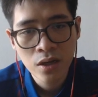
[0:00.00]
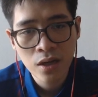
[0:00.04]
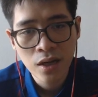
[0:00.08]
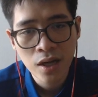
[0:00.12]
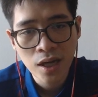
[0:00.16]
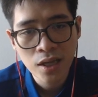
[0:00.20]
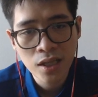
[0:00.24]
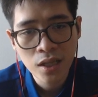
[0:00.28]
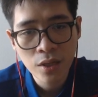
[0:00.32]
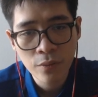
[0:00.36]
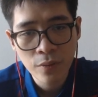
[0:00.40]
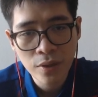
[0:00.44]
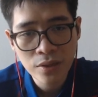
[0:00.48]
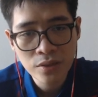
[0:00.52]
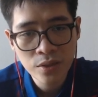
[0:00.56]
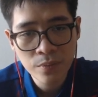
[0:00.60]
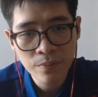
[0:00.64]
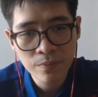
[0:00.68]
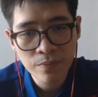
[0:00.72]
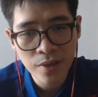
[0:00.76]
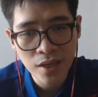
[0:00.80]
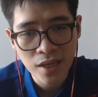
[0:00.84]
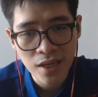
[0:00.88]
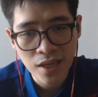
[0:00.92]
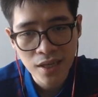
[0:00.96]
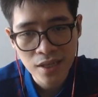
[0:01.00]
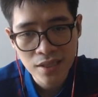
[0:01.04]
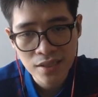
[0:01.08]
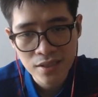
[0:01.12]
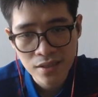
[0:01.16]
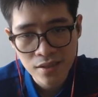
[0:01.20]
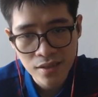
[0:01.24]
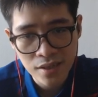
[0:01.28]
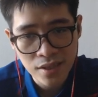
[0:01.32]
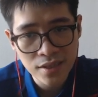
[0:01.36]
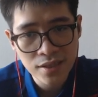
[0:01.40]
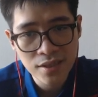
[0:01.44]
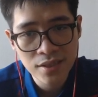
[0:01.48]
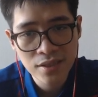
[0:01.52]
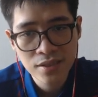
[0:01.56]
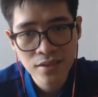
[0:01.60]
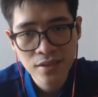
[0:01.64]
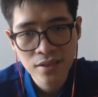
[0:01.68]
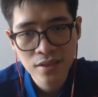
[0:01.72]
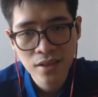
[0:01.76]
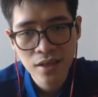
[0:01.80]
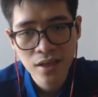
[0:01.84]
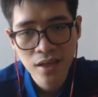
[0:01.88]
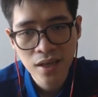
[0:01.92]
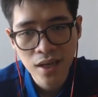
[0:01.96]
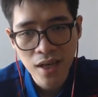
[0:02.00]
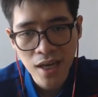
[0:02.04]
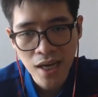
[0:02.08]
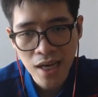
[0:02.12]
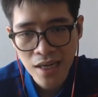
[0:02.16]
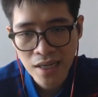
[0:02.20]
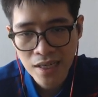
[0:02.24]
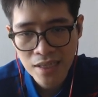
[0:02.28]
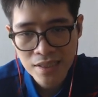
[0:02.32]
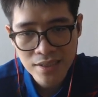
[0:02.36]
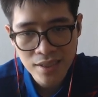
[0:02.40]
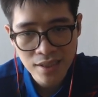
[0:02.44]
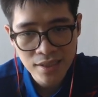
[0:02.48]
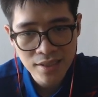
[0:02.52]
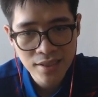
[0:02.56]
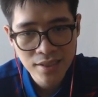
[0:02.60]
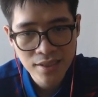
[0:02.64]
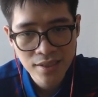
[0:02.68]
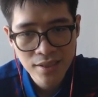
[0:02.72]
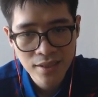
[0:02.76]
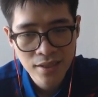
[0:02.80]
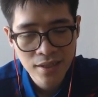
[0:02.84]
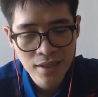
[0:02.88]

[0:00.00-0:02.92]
and the way to play is this, and d6.